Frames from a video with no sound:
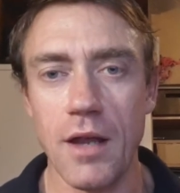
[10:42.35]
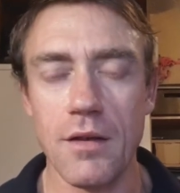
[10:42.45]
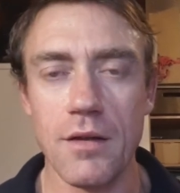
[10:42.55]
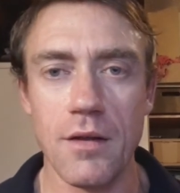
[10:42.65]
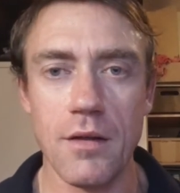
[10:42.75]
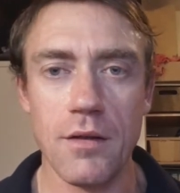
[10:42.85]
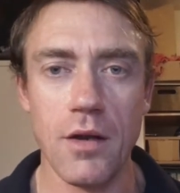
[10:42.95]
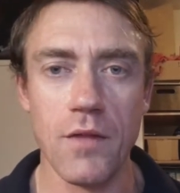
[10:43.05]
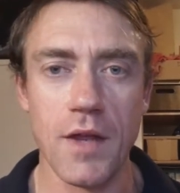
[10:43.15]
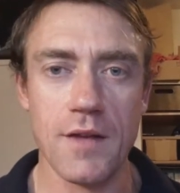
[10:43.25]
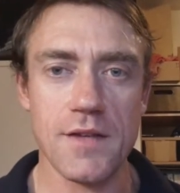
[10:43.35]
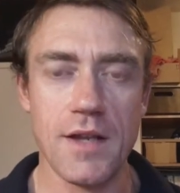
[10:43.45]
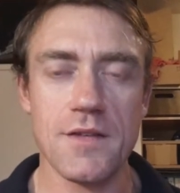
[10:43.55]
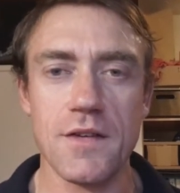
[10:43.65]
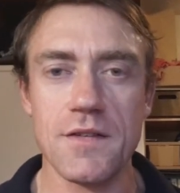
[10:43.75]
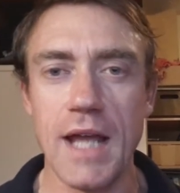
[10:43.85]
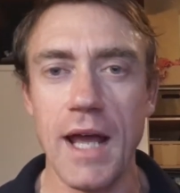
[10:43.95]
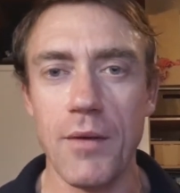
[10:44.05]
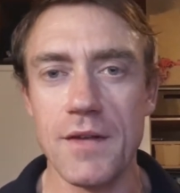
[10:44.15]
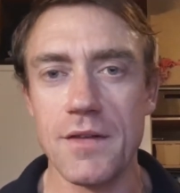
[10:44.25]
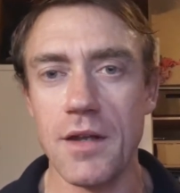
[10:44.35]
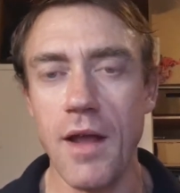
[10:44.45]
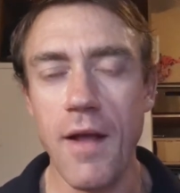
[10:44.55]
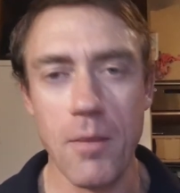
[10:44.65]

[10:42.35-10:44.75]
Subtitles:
And the consensus now is that